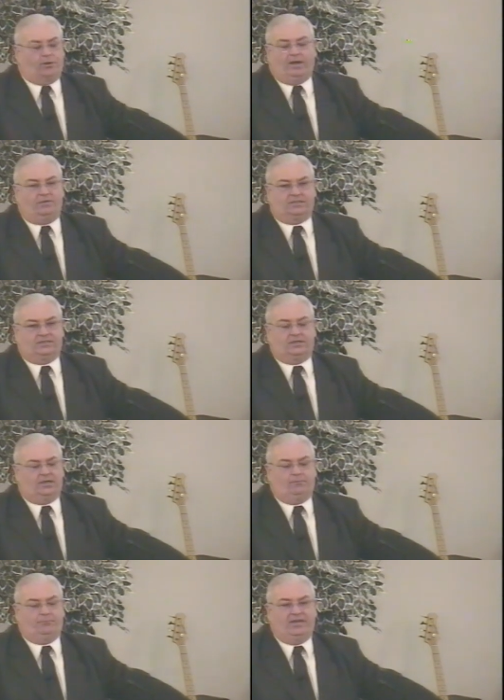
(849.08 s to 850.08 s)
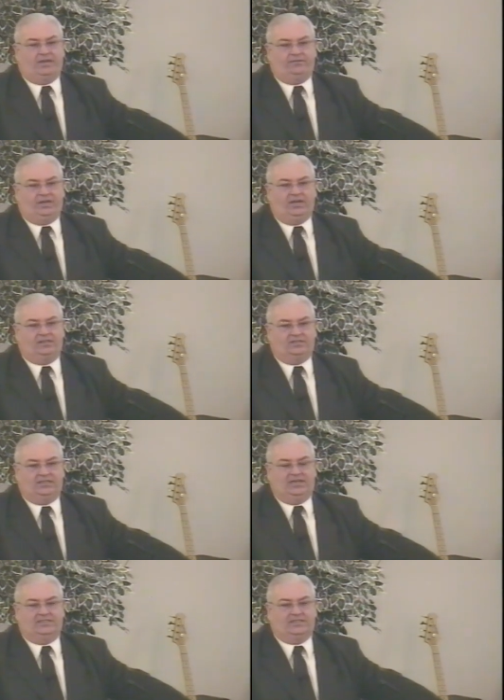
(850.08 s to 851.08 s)
promise a, a bed of ease. He
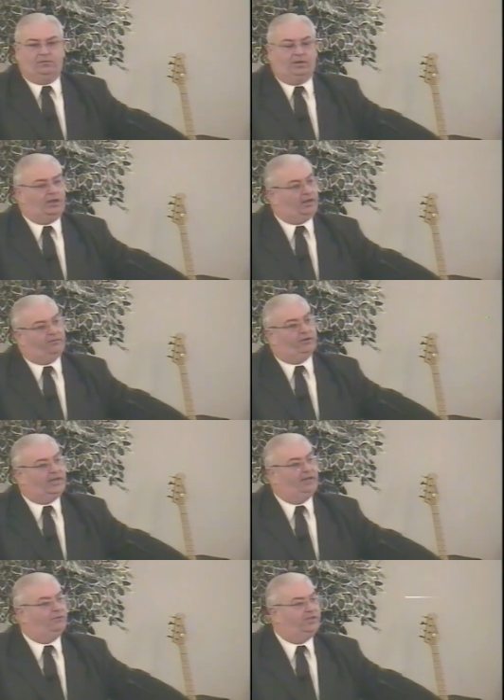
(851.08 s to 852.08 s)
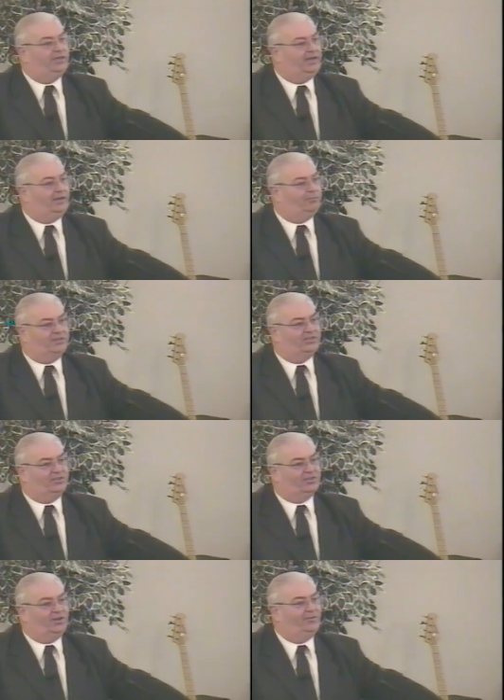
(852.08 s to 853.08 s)
didn't say, well, every day when you get up, it's
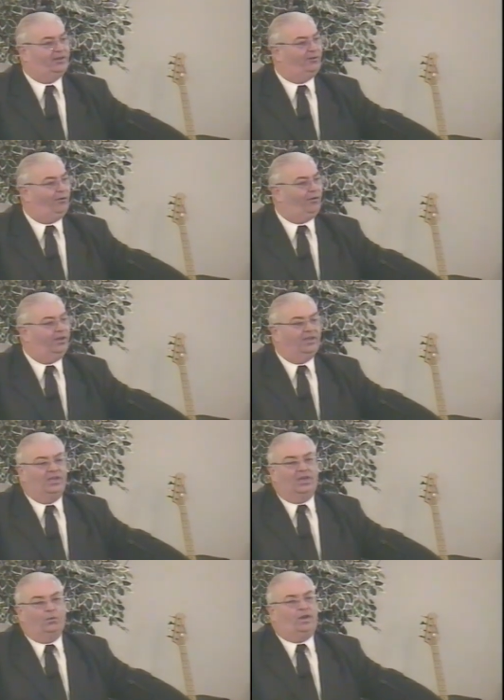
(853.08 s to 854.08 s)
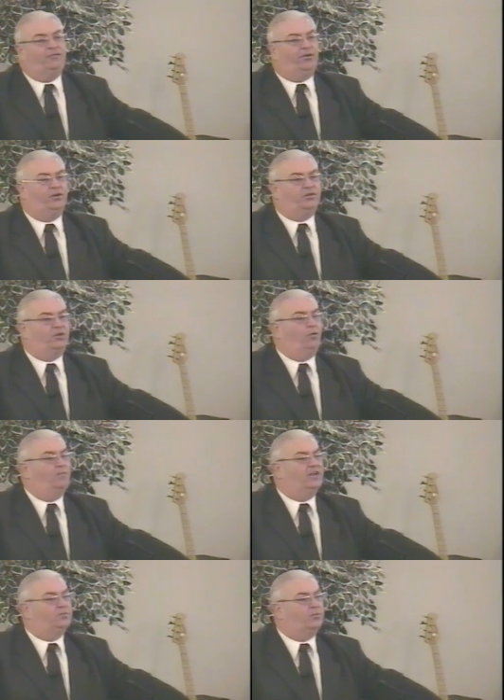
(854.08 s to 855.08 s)
just going to be glory. We've heard so
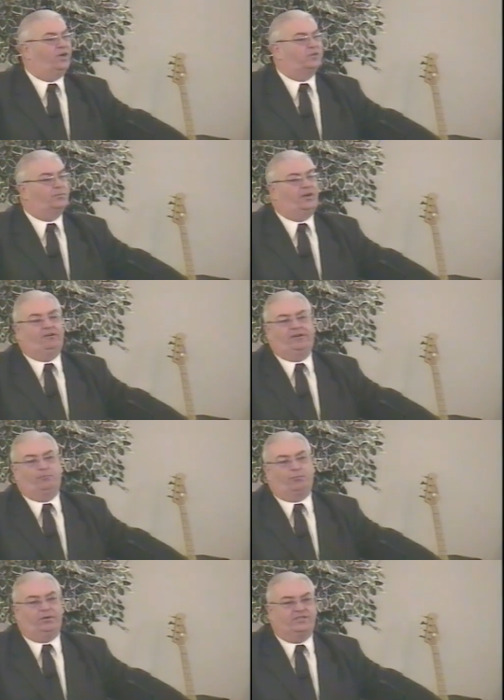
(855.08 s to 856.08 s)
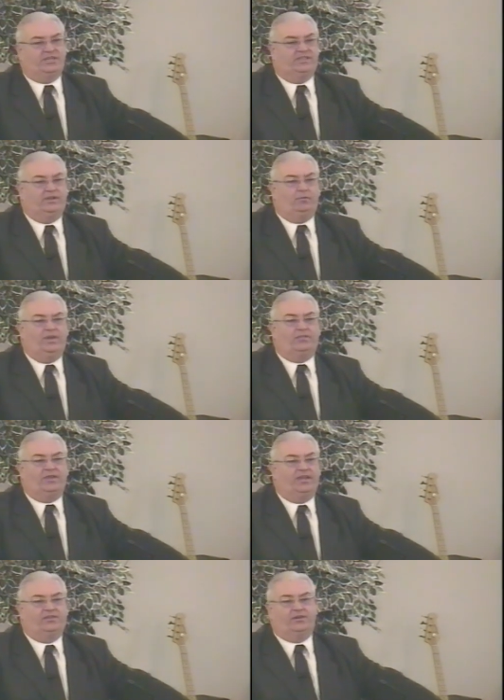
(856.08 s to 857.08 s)
much prosperity preaching that we
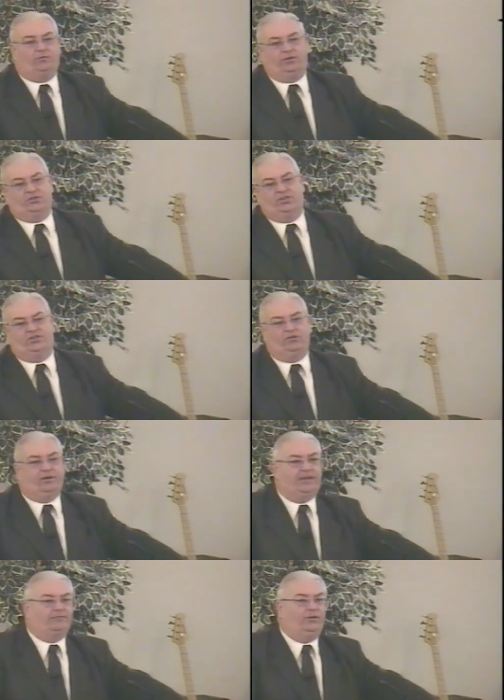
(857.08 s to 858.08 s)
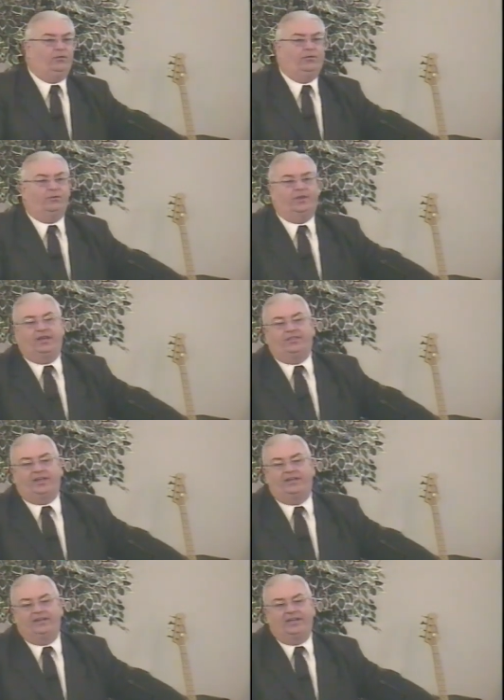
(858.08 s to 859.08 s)
think that Christians don't have to go through
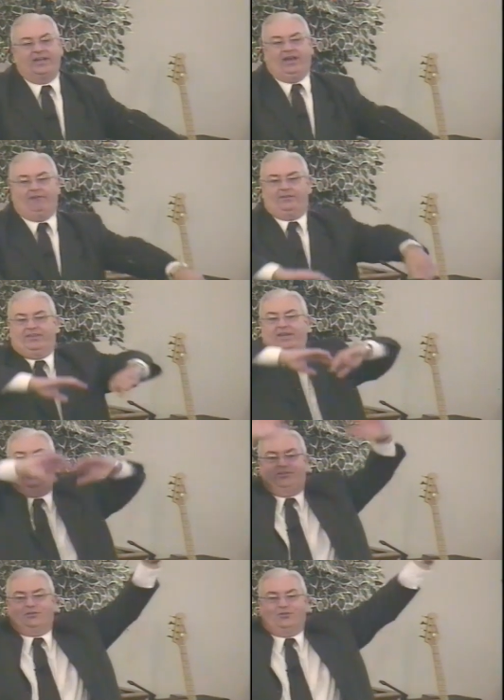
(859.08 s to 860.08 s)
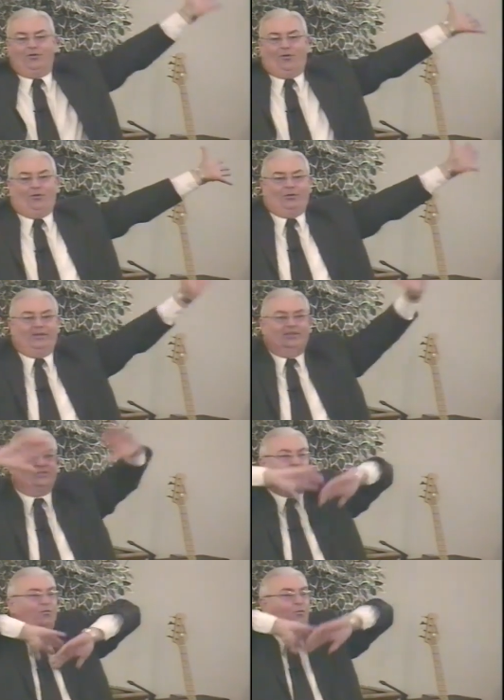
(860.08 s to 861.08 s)
anything. Everything's just
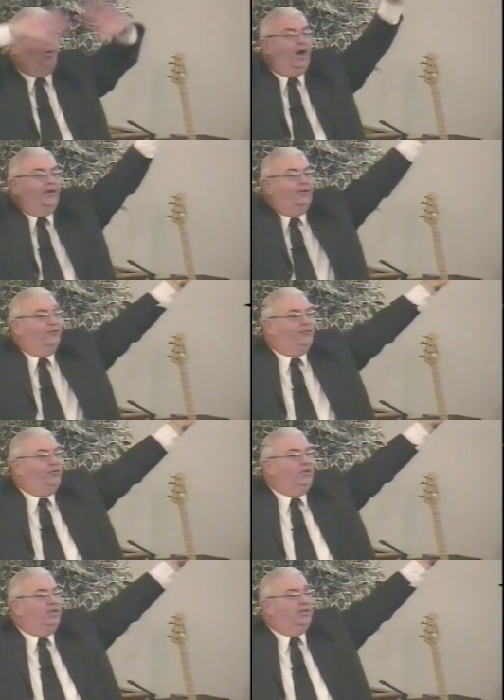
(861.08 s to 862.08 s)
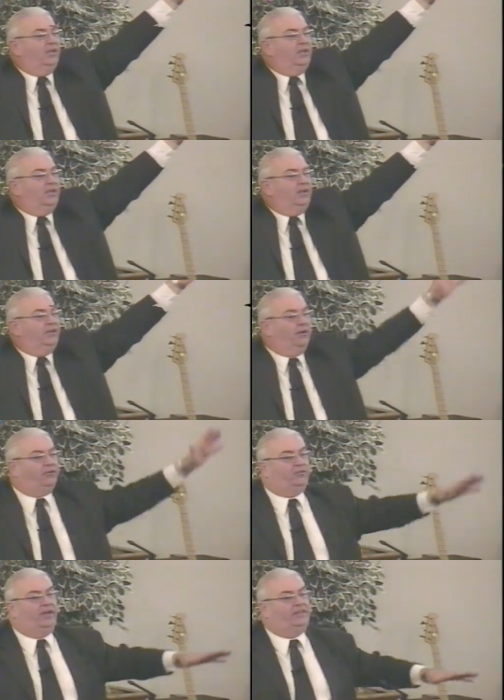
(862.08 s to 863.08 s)
glorious and wonderful. You ought to
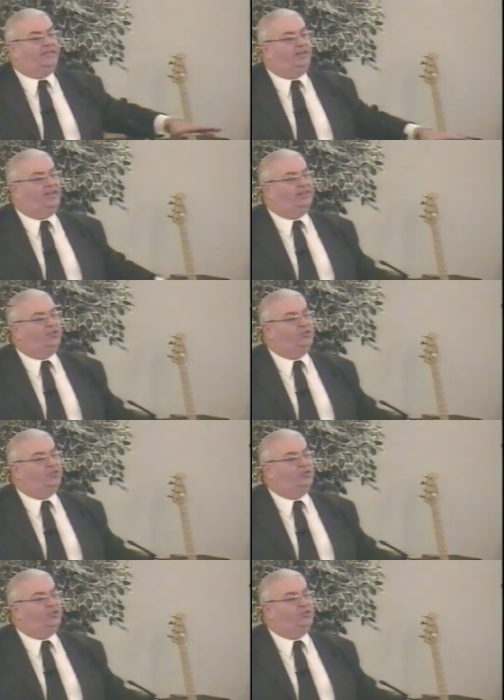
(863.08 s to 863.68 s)
try telling that to